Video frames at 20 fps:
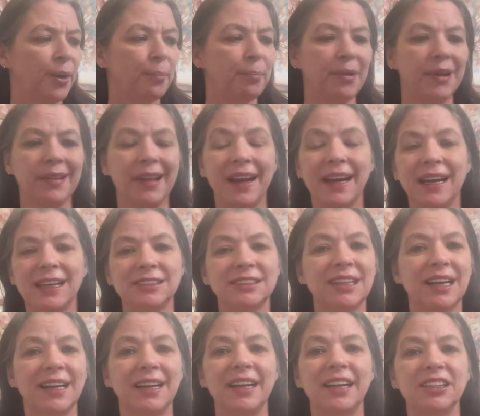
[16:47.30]
But like I
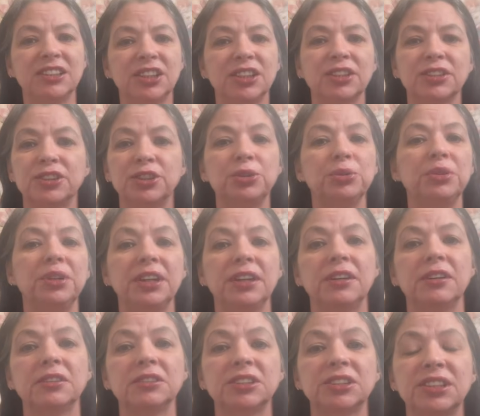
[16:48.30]
said, it took 2
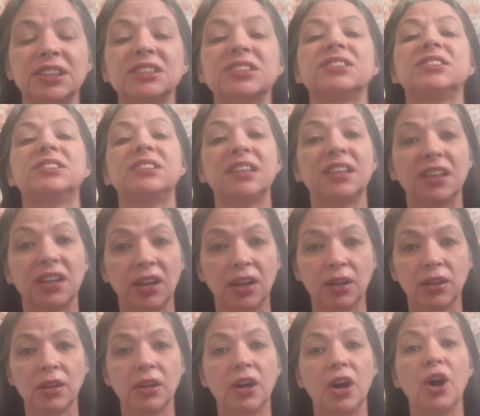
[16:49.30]
years to
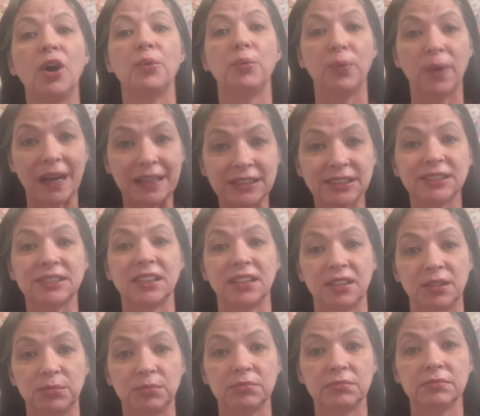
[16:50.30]
still arrest
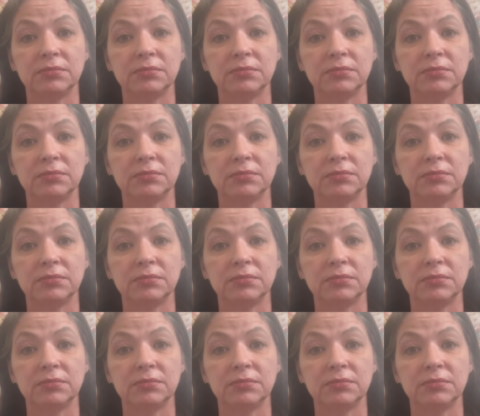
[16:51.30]
him.